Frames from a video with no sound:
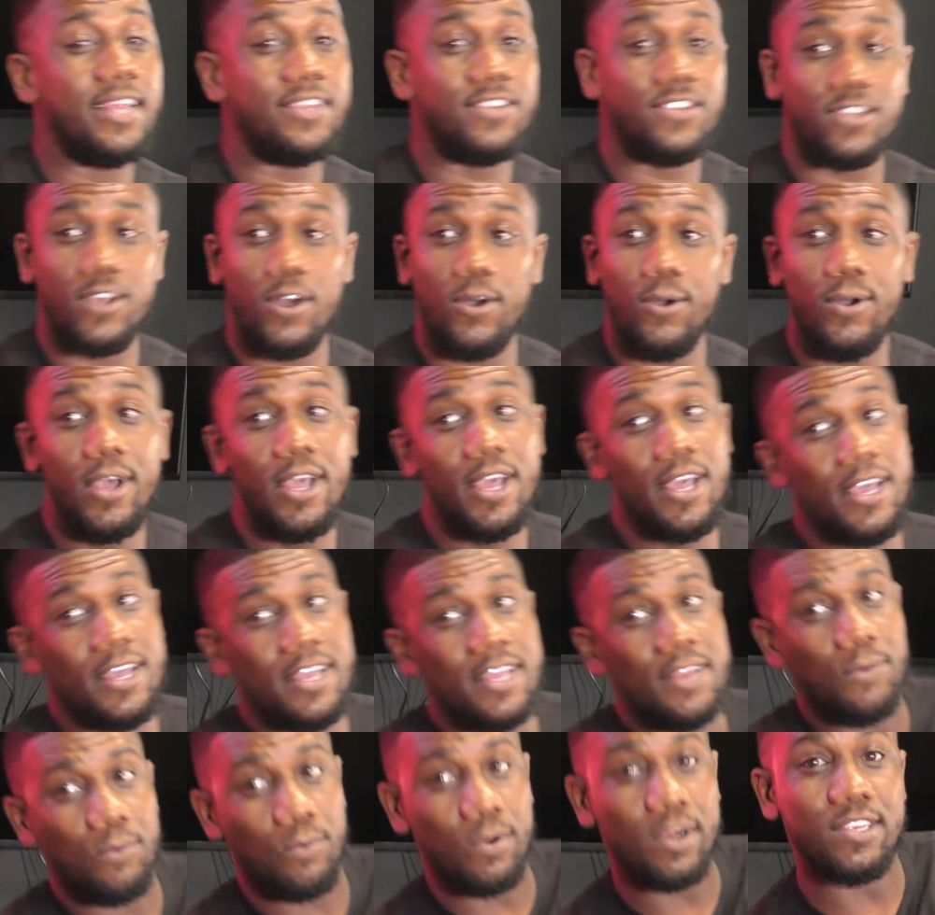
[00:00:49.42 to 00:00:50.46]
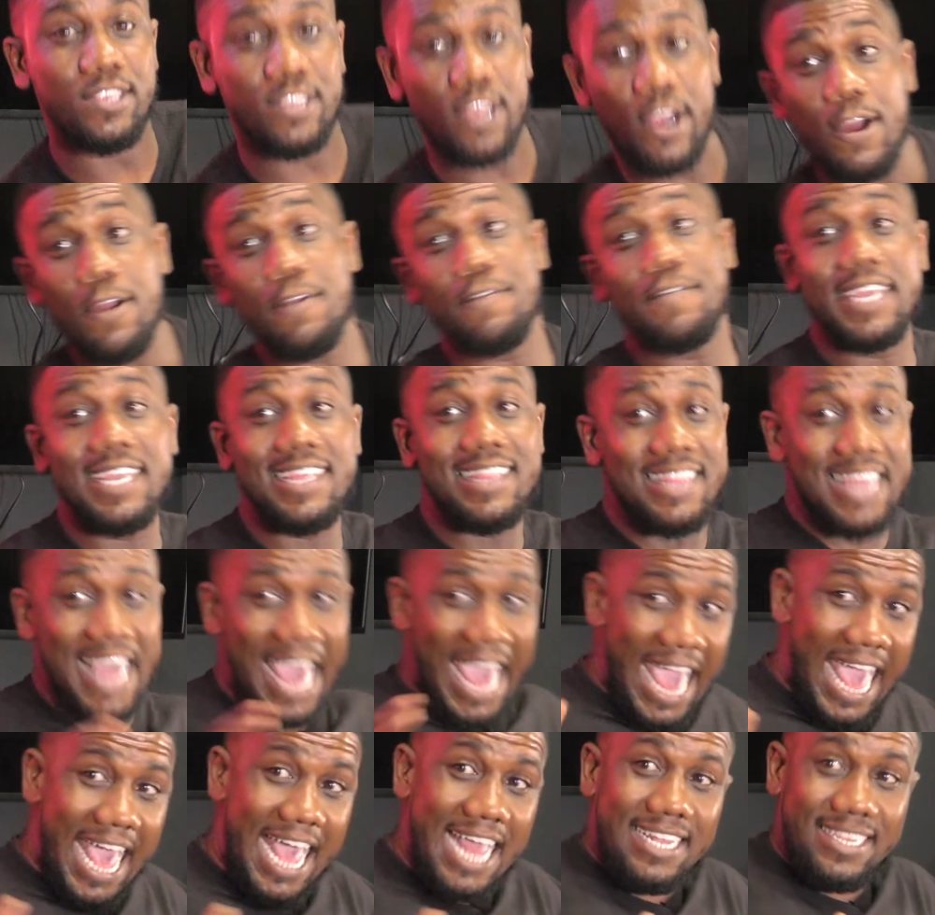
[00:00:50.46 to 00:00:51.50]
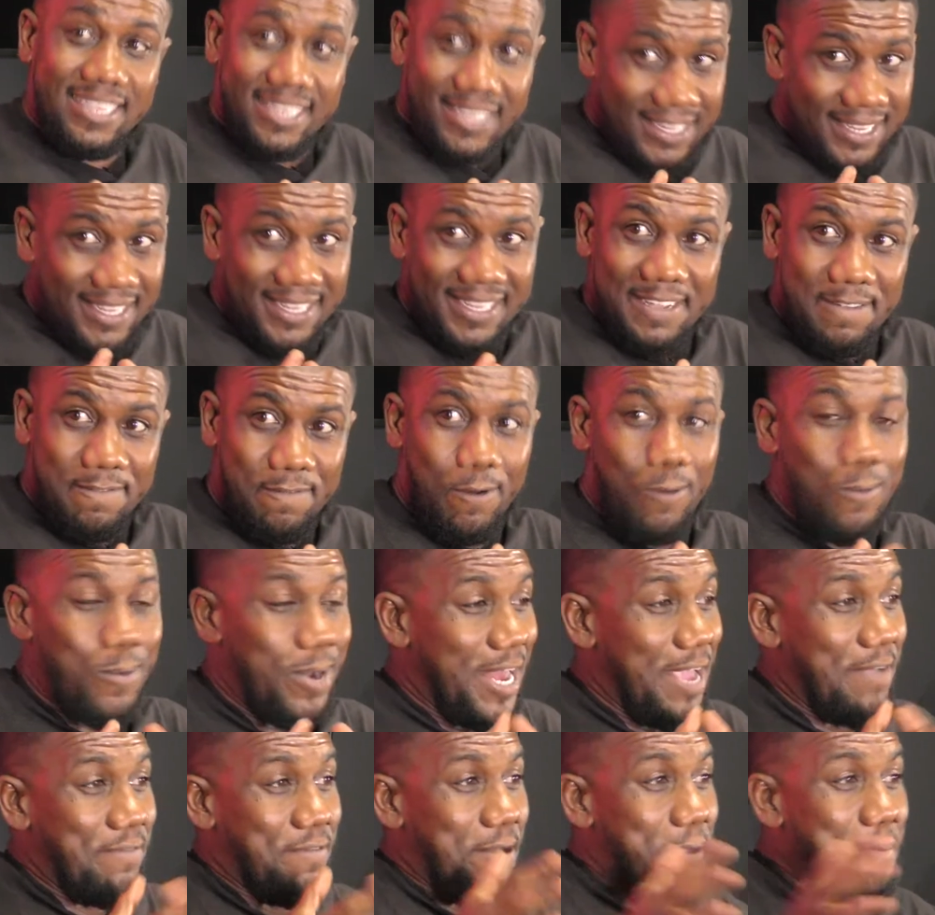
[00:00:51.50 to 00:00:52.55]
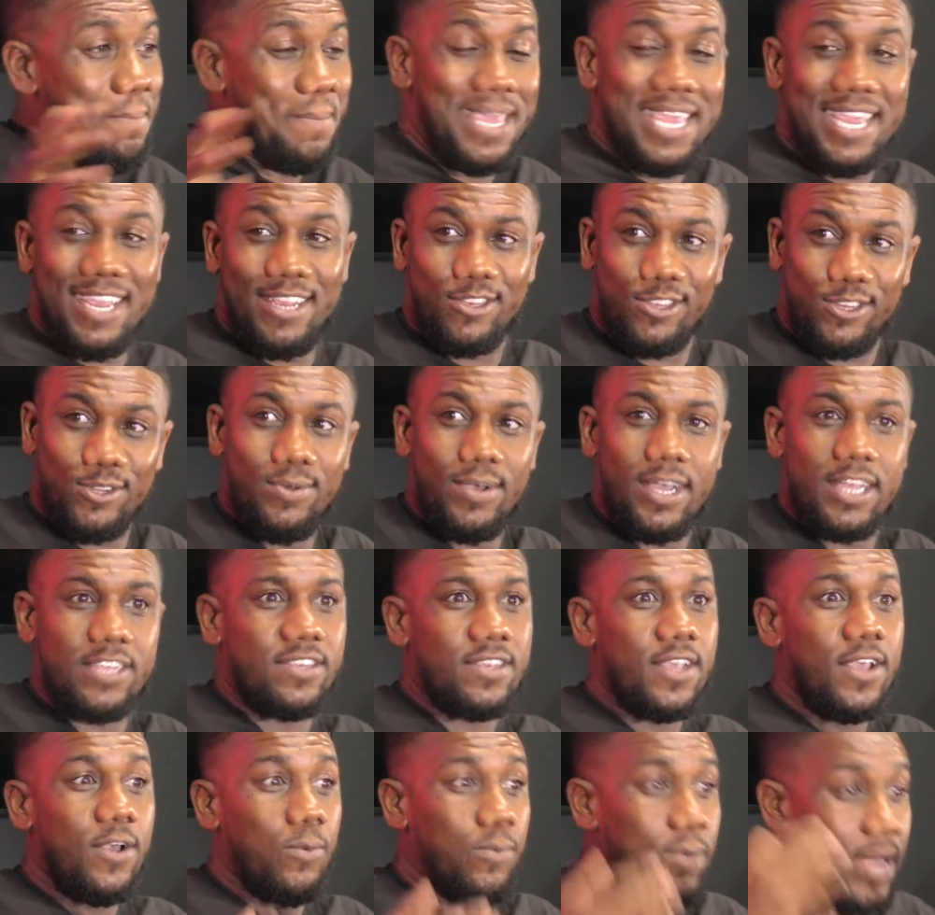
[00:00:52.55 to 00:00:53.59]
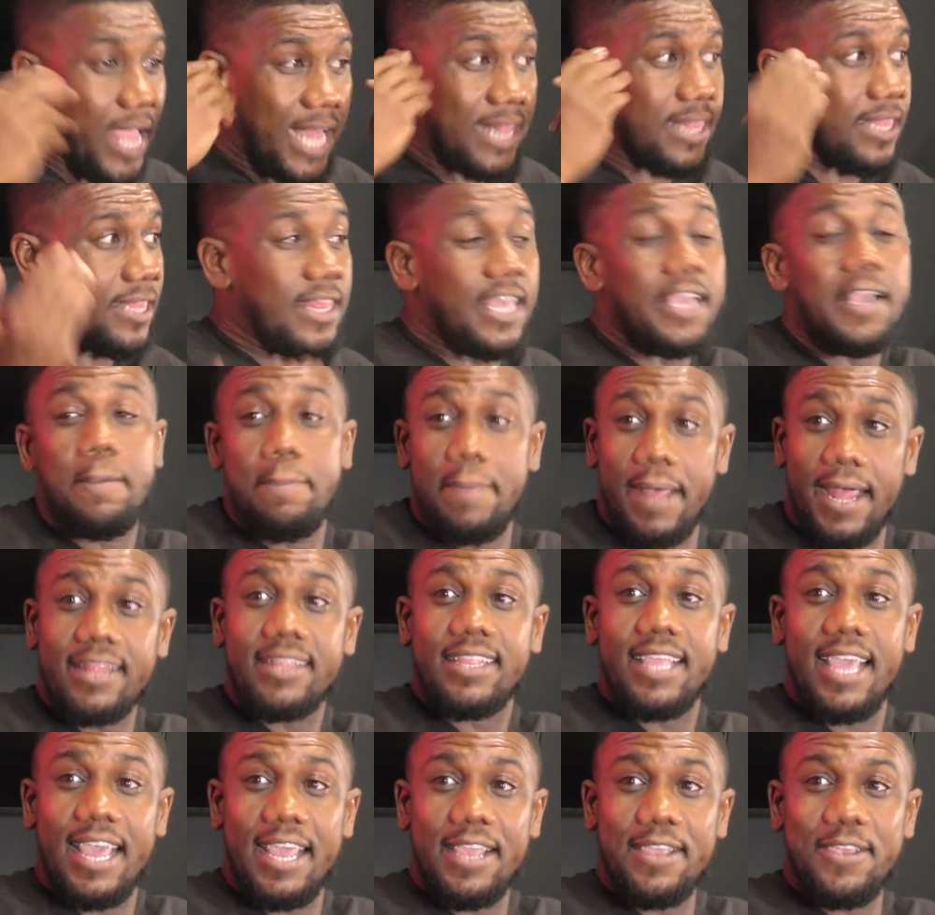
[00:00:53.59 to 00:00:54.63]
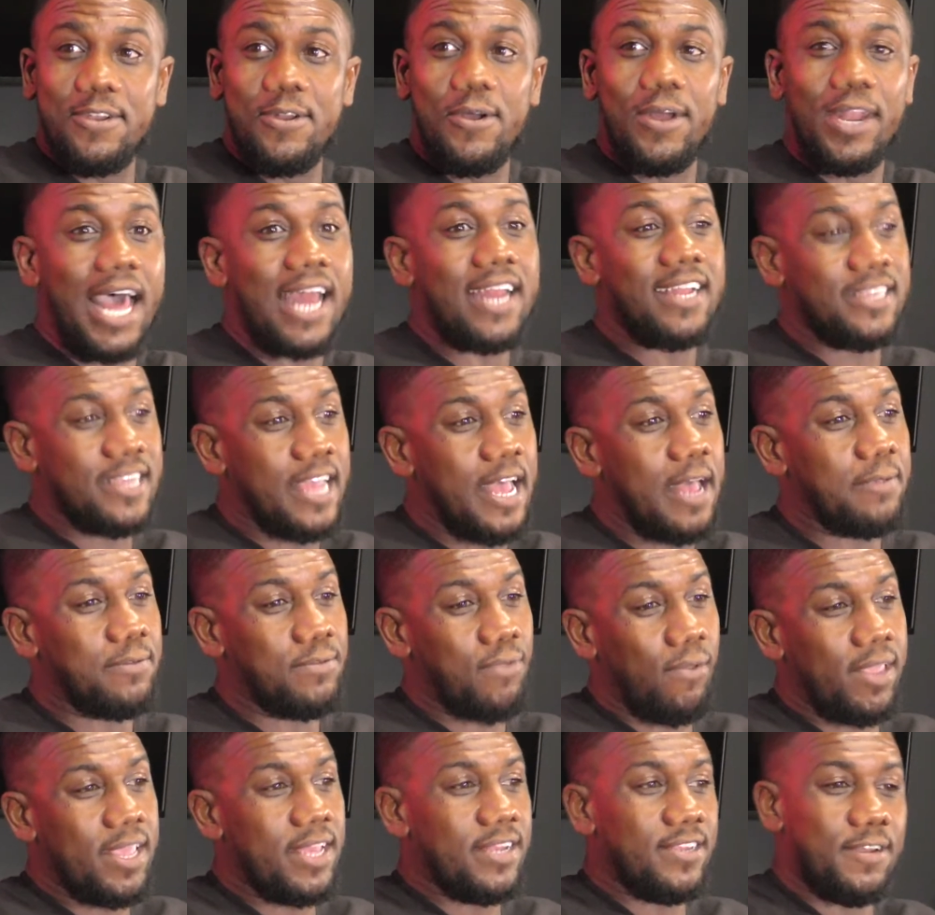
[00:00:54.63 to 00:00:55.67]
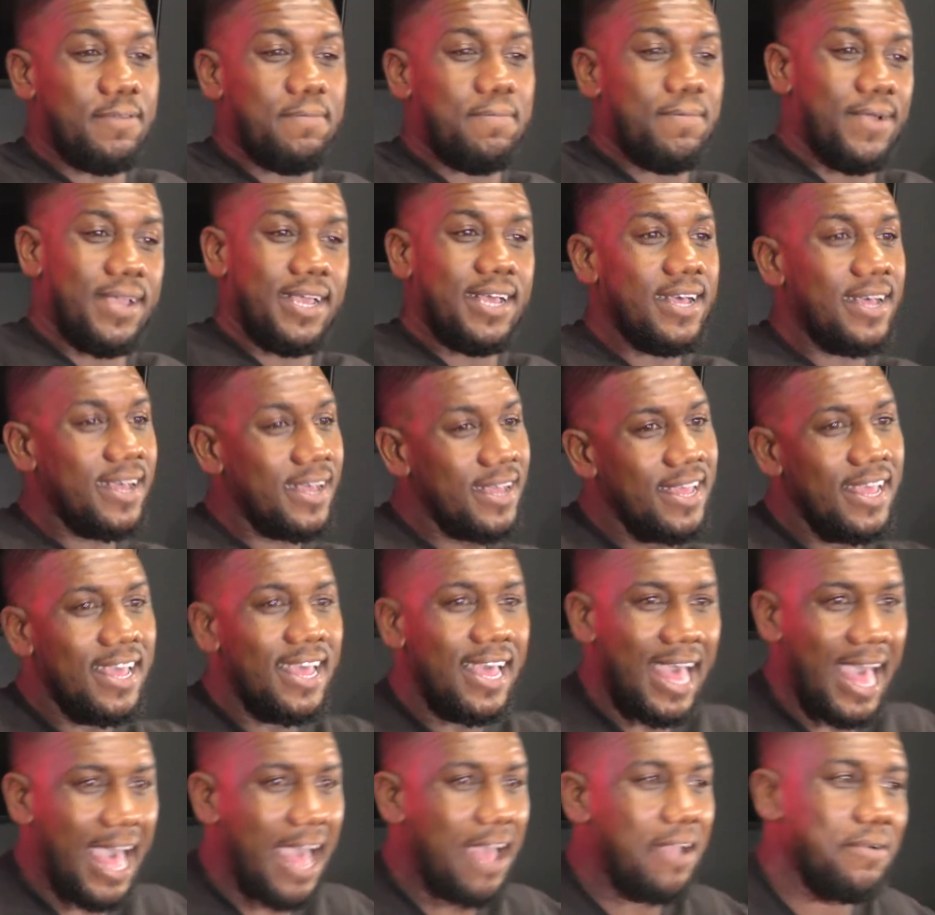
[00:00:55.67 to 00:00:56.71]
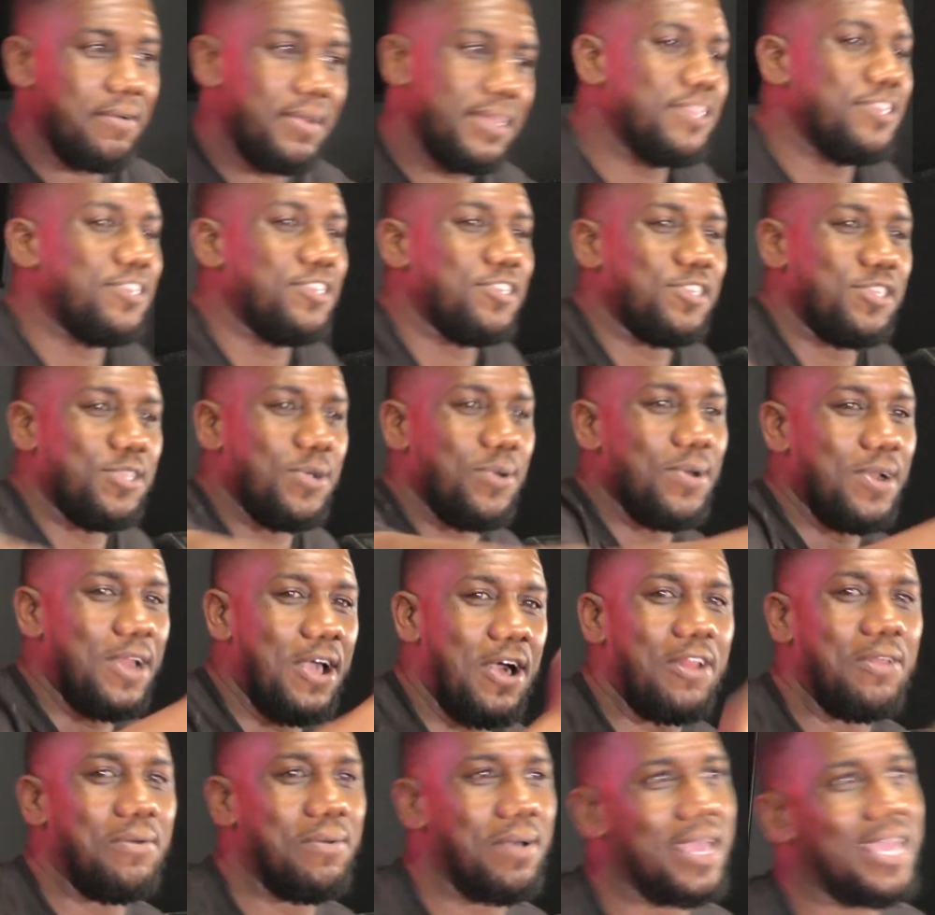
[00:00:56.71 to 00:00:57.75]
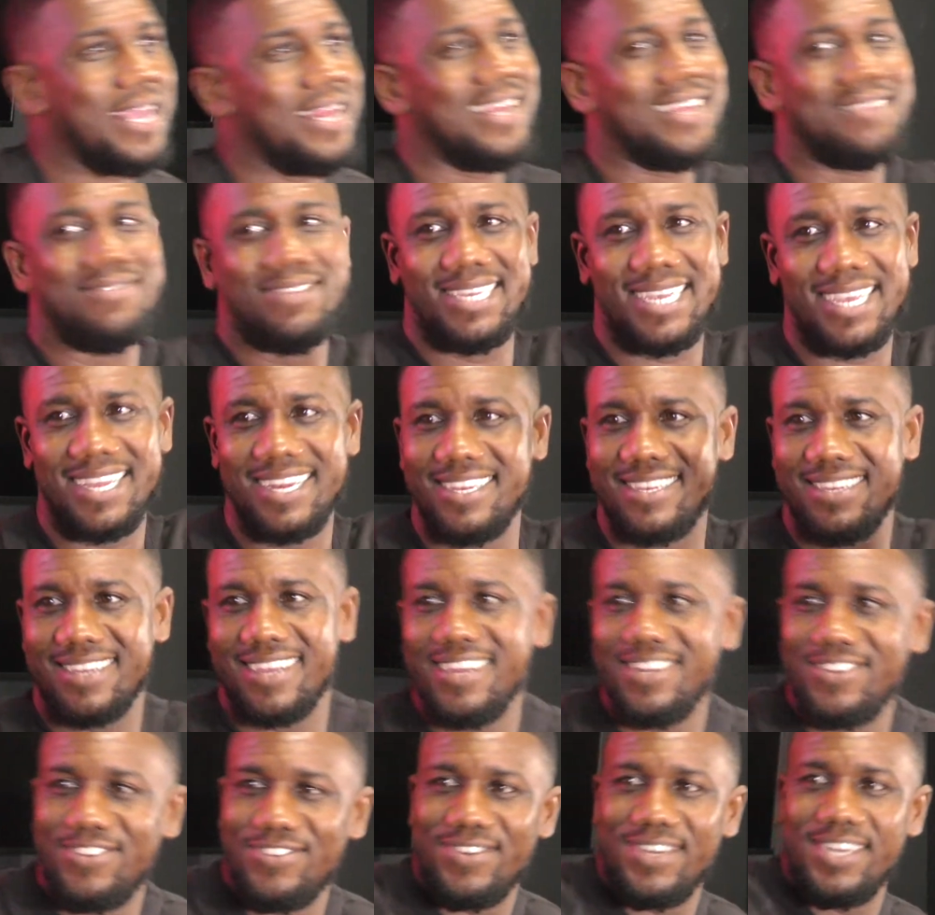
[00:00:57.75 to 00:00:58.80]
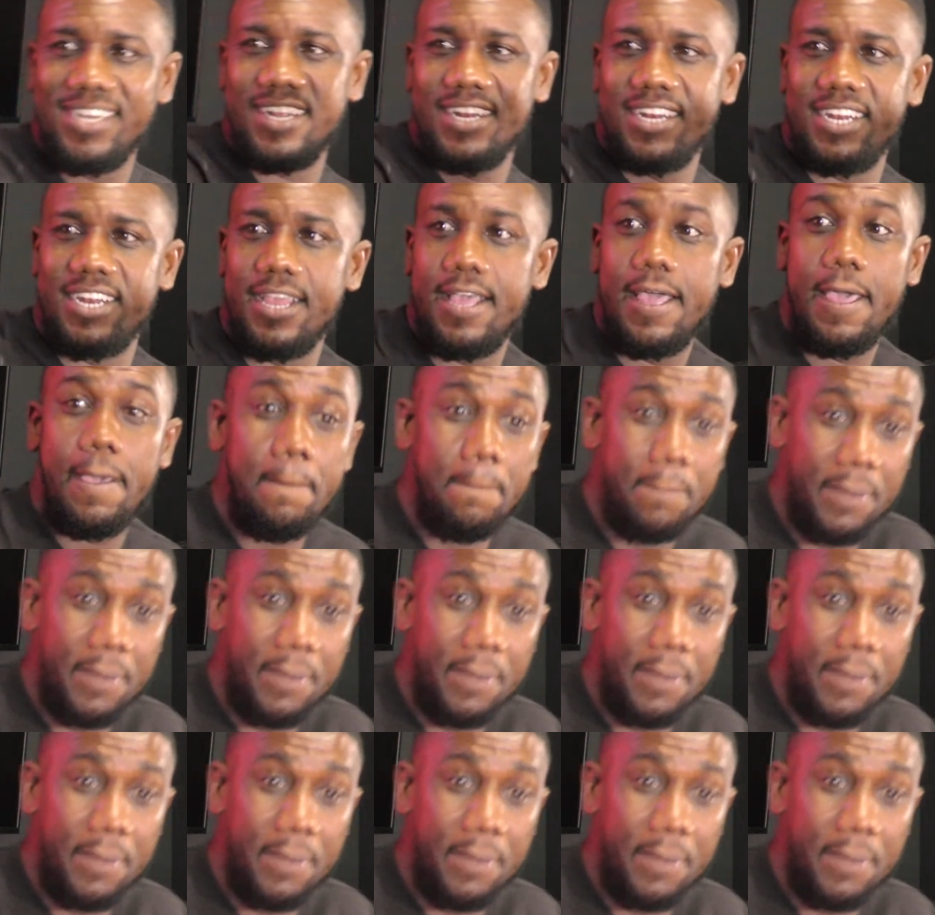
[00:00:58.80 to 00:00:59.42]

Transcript: And so reserving that for whatever it means to us, we have to think about that. A lot of times we get to the point, I'd rather just throw it all away. I'm sick of this country. Da, da, da.